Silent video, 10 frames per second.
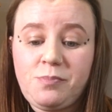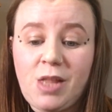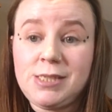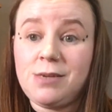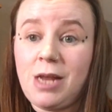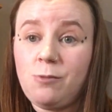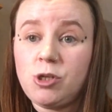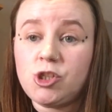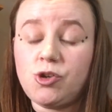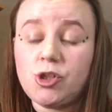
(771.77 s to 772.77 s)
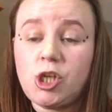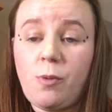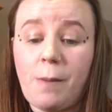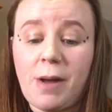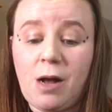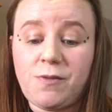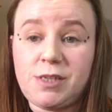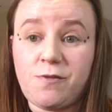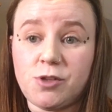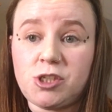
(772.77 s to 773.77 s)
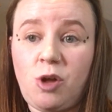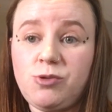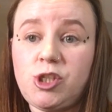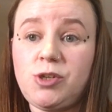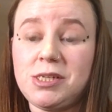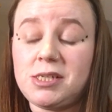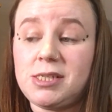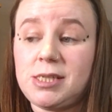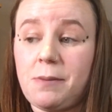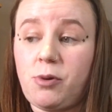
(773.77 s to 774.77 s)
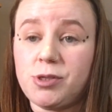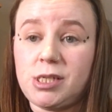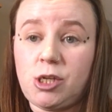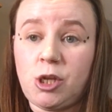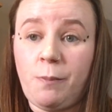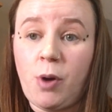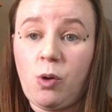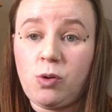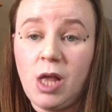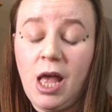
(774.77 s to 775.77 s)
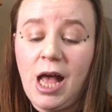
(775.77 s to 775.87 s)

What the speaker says: So now I'm going to talk to you about the different salts you can consider putting in your bowl,